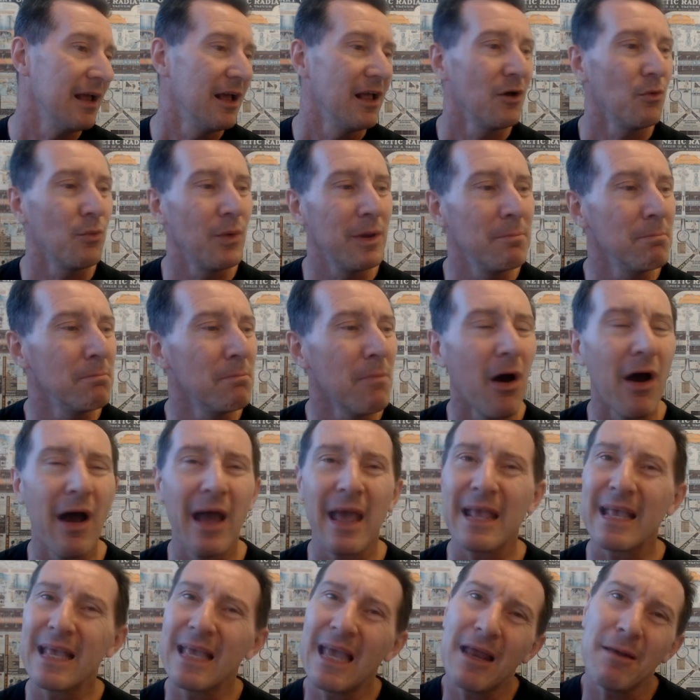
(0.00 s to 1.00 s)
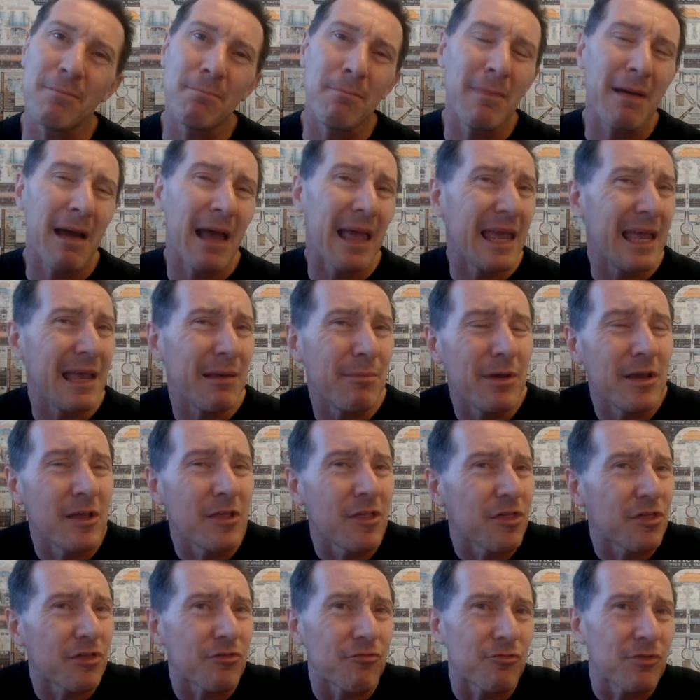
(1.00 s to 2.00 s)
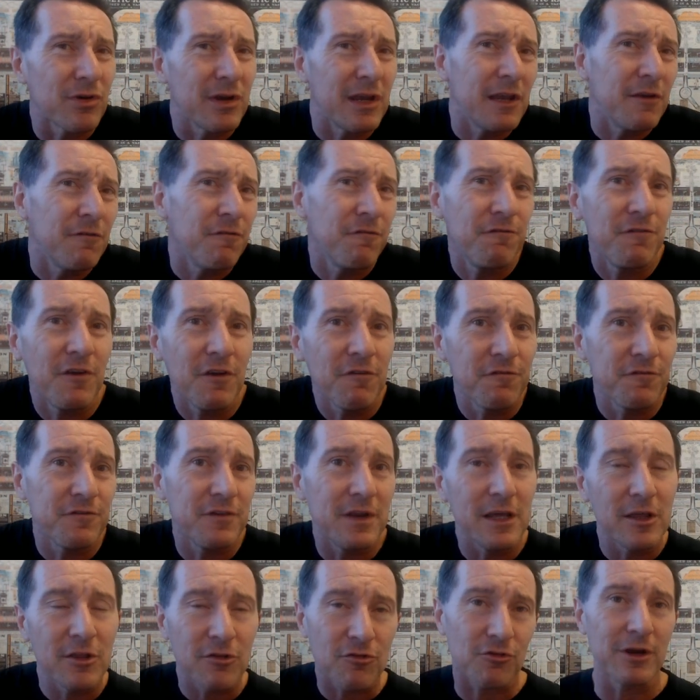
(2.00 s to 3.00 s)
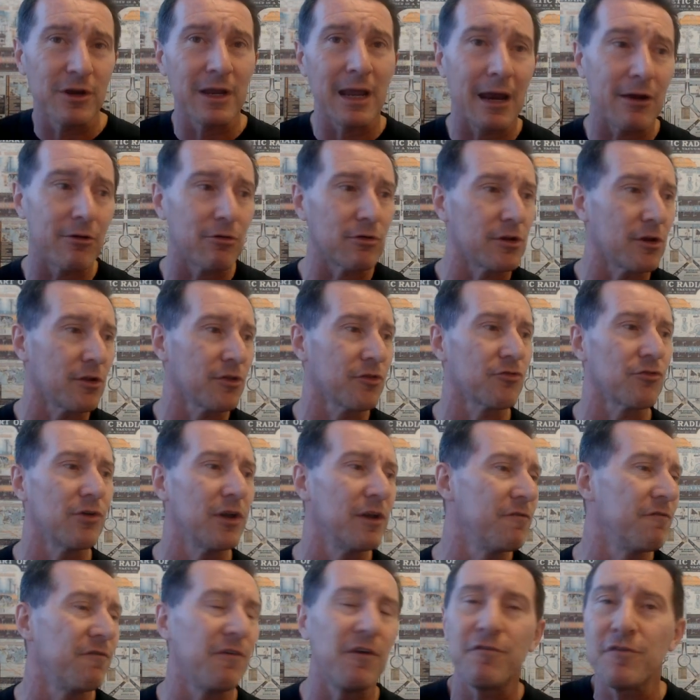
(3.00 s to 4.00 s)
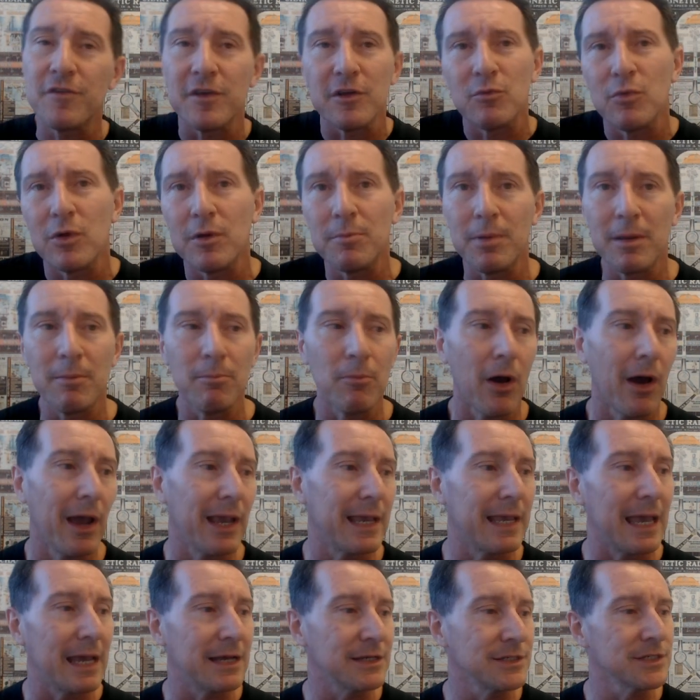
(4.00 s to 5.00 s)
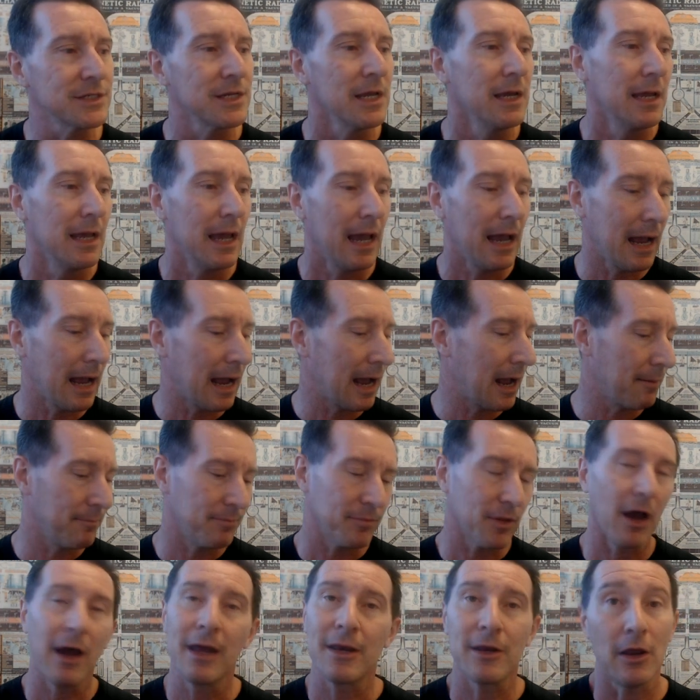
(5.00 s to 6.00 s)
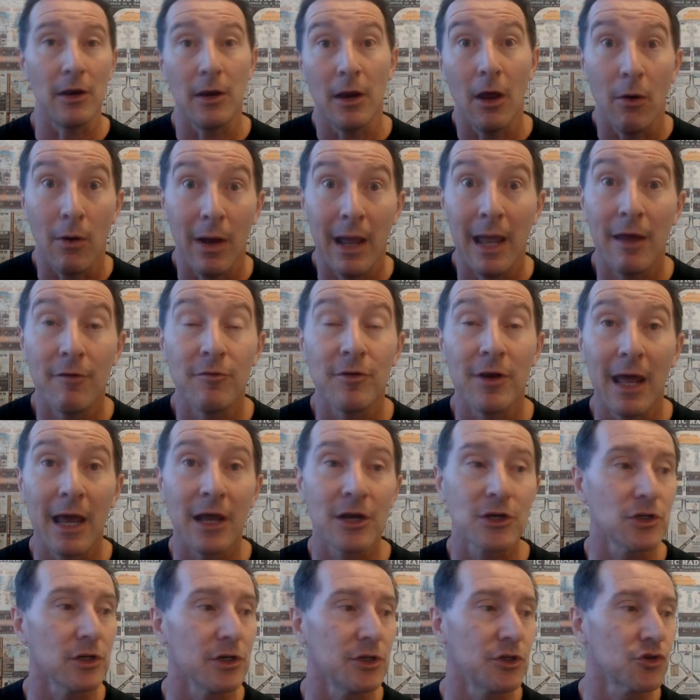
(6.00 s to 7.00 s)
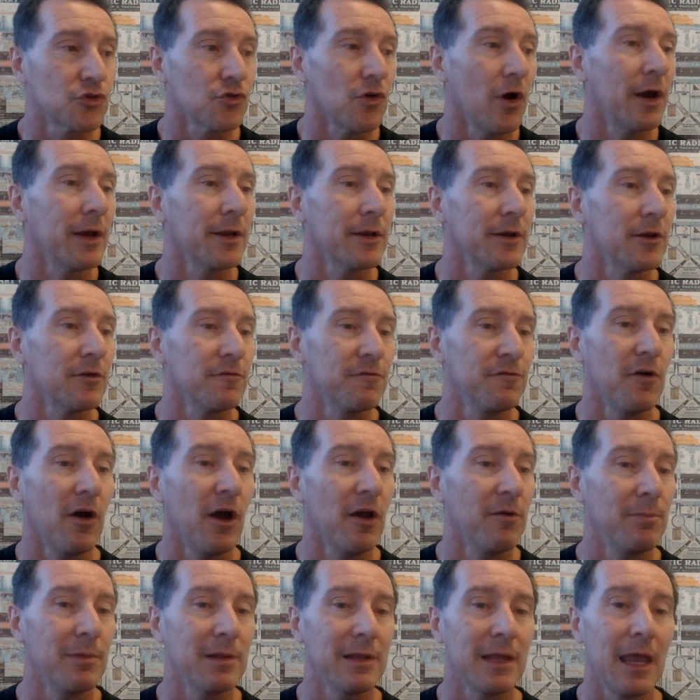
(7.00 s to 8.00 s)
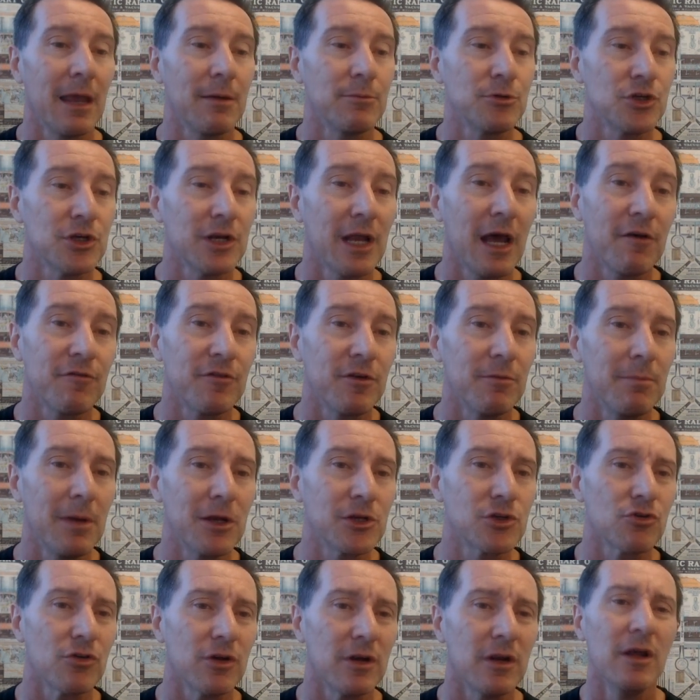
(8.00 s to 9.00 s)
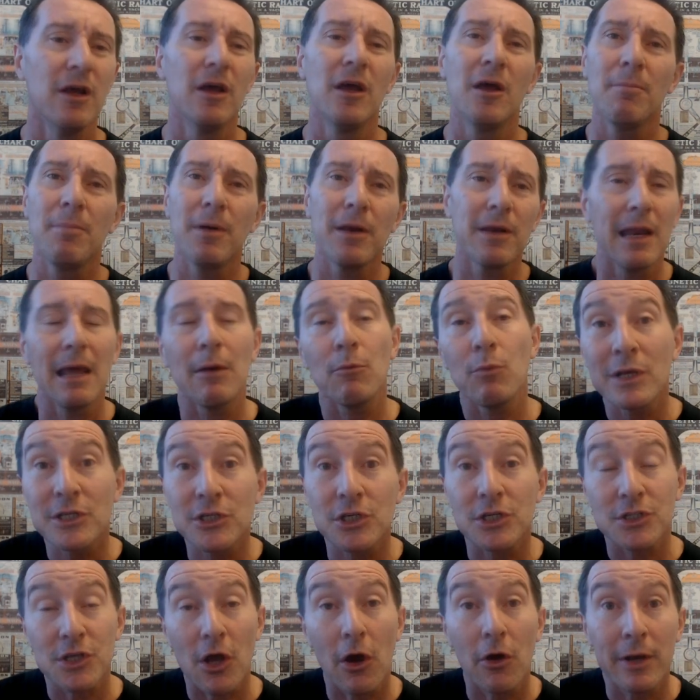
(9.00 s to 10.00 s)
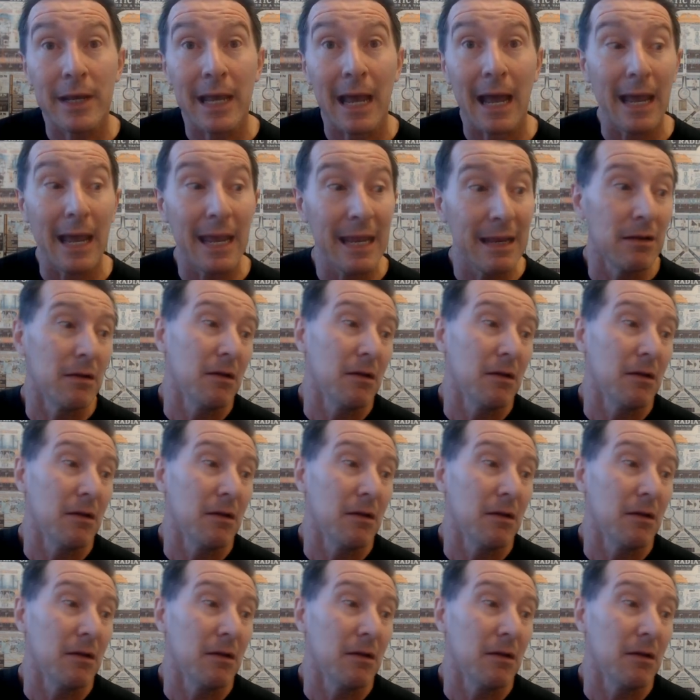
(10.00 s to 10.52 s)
we might get maybe 350, 300 to 350 would be my guess. I don't know. I haven't actually tried it at 5 milliamps. You'd have to measure it, but which is okay.